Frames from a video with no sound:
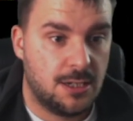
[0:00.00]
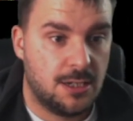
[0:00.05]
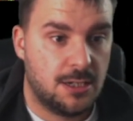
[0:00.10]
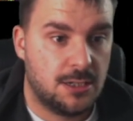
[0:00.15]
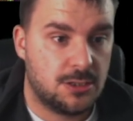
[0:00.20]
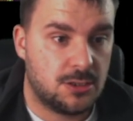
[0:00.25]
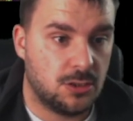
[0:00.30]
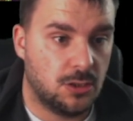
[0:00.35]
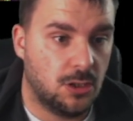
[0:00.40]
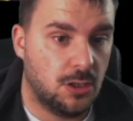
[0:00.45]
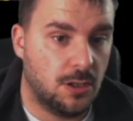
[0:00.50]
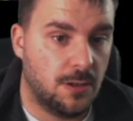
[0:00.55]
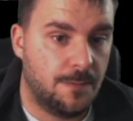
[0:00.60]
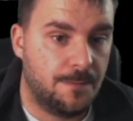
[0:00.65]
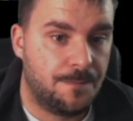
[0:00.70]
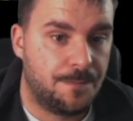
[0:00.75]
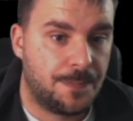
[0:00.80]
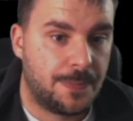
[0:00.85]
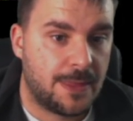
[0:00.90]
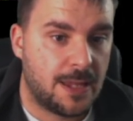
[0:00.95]
So,
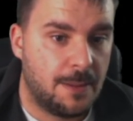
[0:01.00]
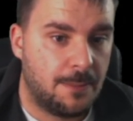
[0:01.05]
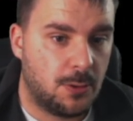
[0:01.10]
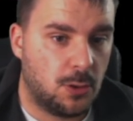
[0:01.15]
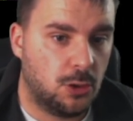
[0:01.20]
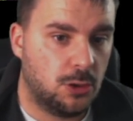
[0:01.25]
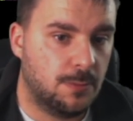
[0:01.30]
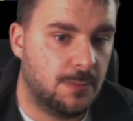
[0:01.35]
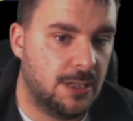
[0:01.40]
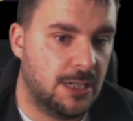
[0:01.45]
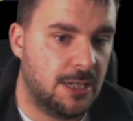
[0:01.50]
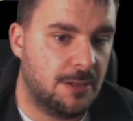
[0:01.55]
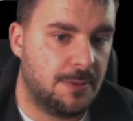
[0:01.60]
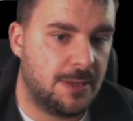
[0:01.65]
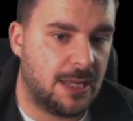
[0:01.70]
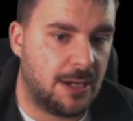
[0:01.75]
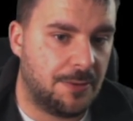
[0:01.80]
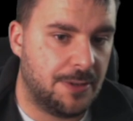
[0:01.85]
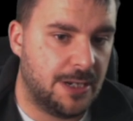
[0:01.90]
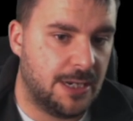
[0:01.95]
but ultimately
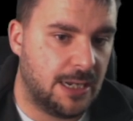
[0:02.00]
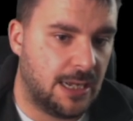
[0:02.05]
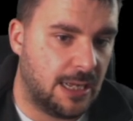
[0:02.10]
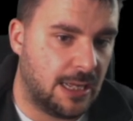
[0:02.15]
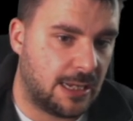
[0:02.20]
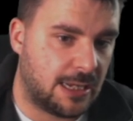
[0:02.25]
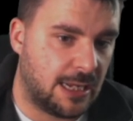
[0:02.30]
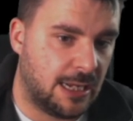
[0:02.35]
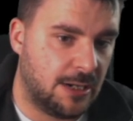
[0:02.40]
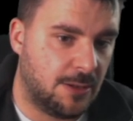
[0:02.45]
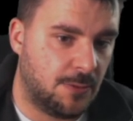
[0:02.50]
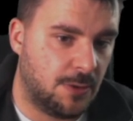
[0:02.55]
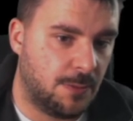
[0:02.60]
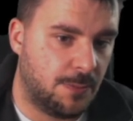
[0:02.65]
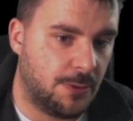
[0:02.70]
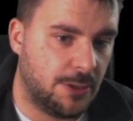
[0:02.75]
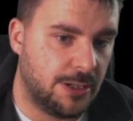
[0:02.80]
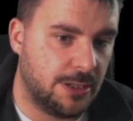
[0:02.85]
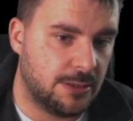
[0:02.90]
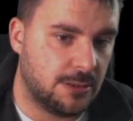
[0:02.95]
without it, I kind of want to
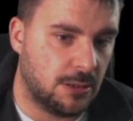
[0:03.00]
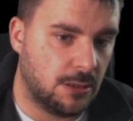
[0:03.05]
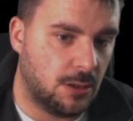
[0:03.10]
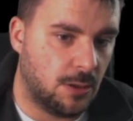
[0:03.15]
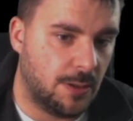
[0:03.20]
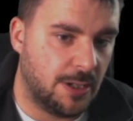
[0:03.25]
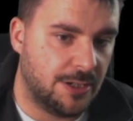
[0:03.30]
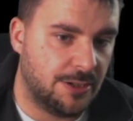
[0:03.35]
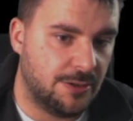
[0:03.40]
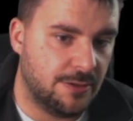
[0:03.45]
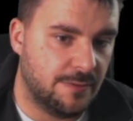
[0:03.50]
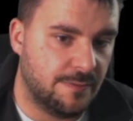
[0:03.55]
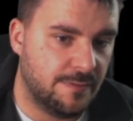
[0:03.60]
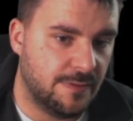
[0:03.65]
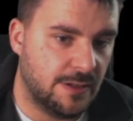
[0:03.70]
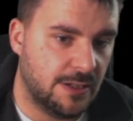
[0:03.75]
put it at the low end of